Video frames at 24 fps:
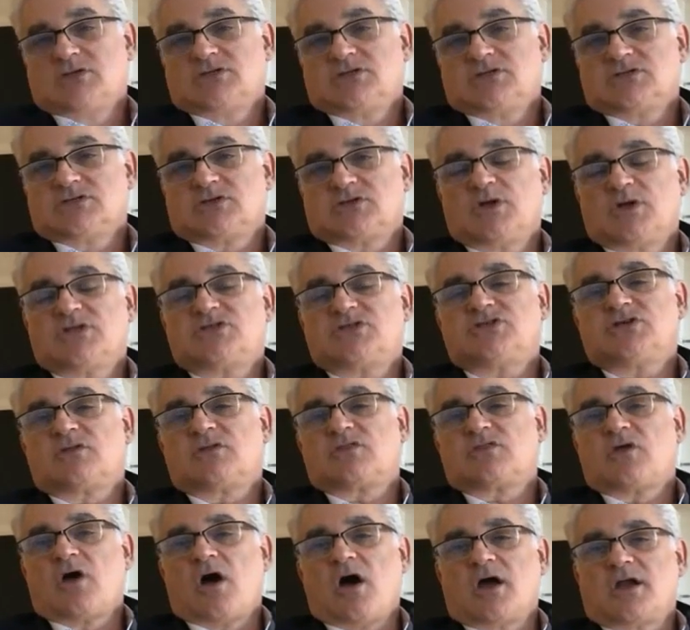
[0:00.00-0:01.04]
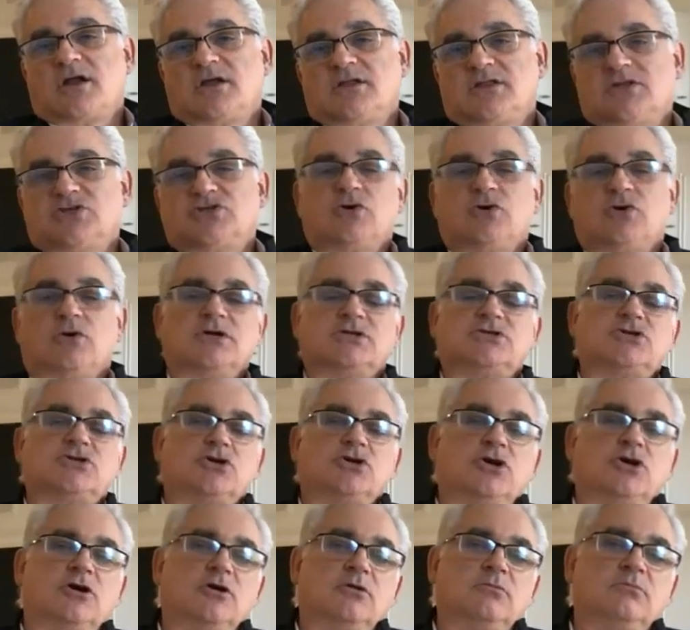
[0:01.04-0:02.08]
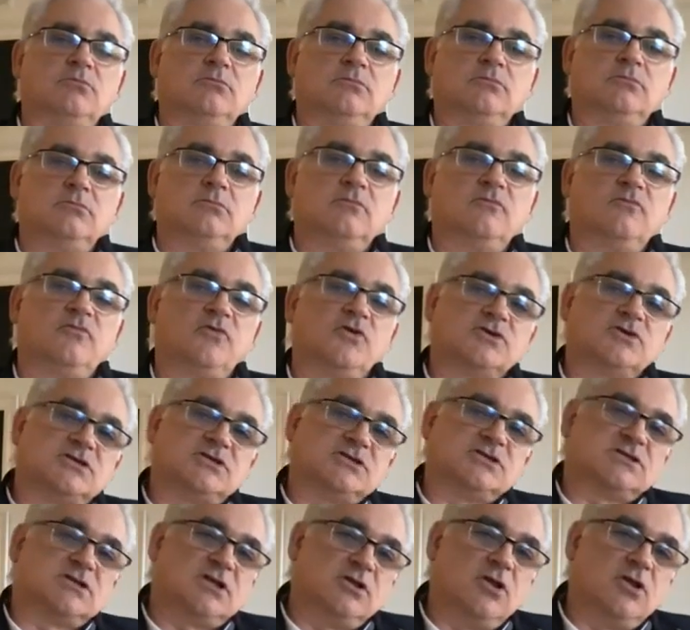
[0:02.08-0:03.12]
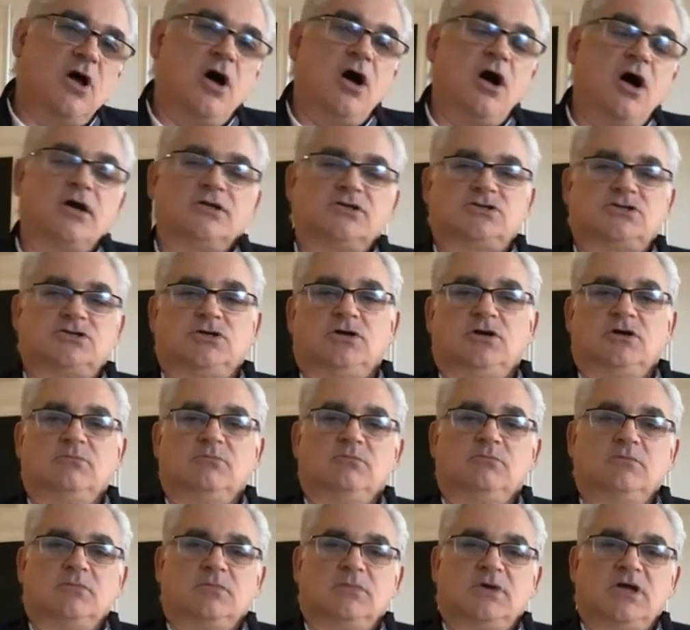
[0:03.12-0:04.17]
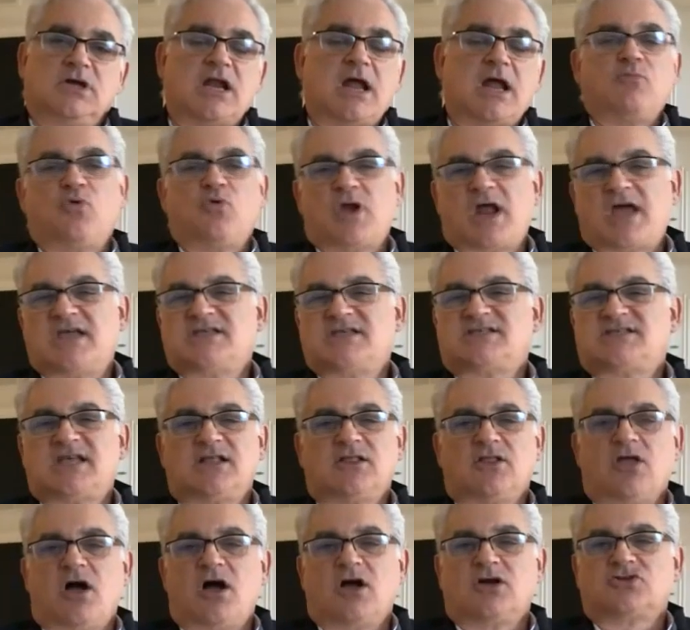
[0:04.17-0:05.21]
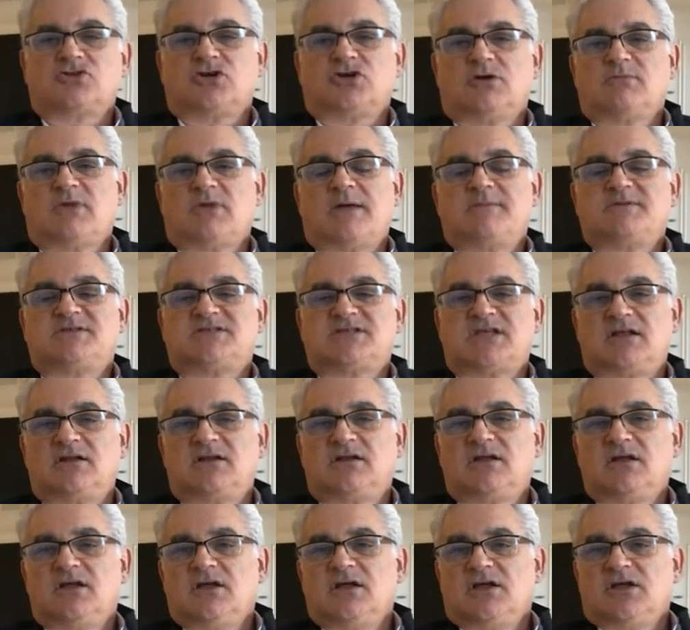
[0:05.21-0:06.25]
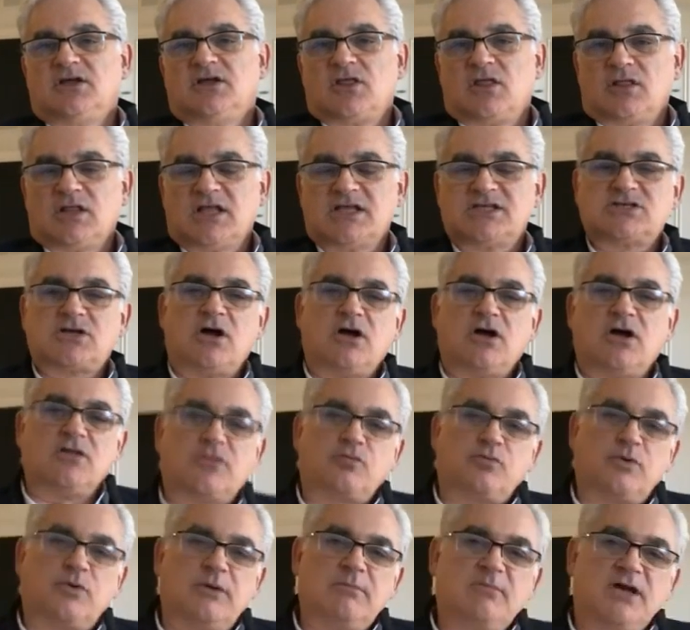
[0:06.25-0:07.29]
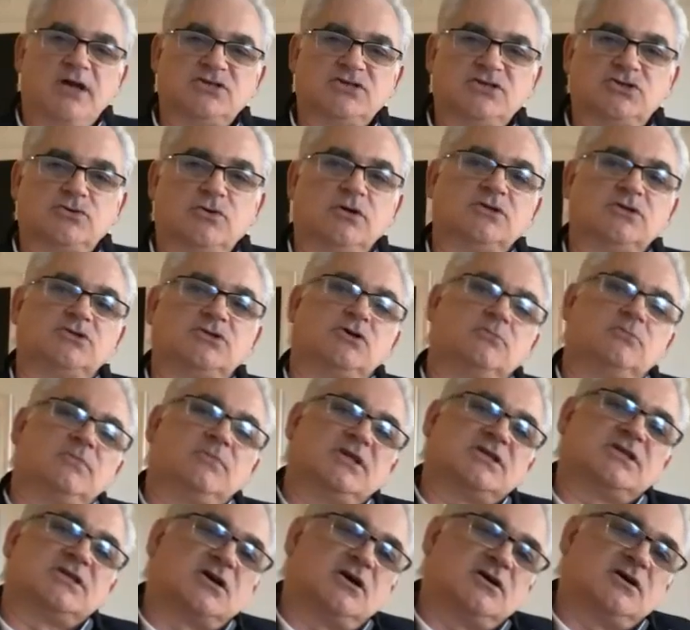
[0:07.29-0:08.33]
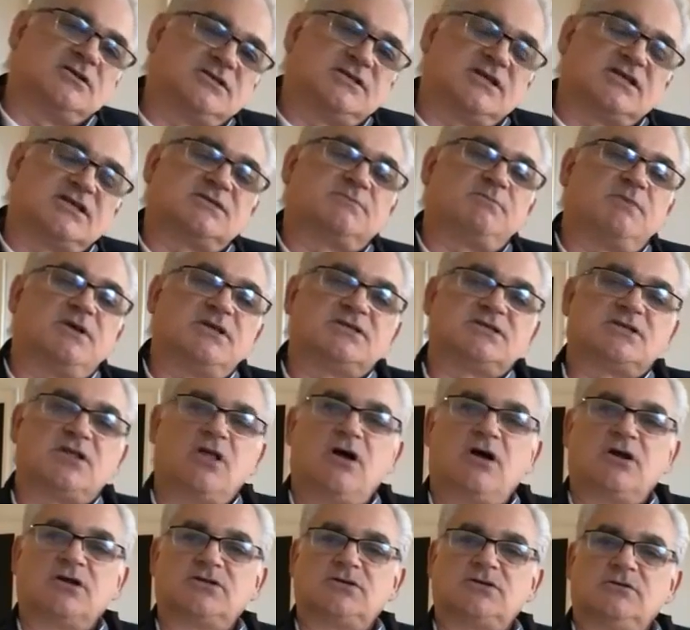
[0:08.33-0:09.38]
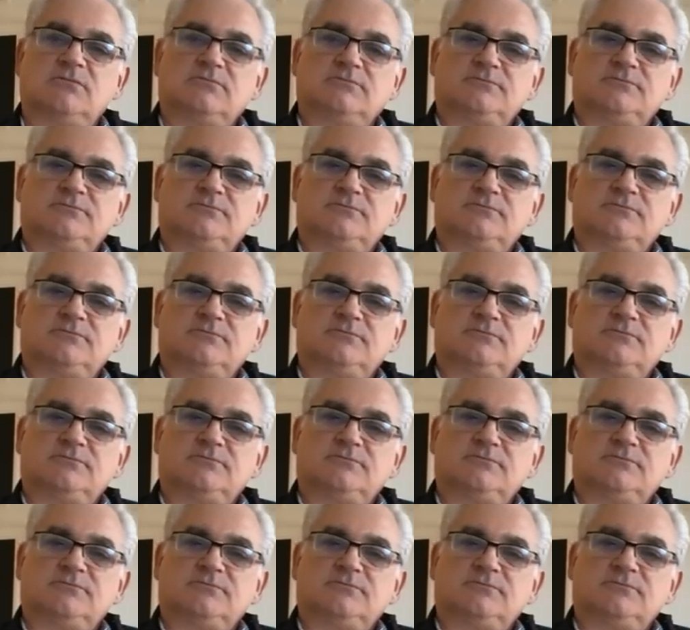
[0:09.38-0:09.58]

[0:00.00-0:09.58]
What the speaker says: So what's your thought on the short term versus the long term? And when I say long term, I'm saying, let's call 3 months short term. Let's call 6 months long term.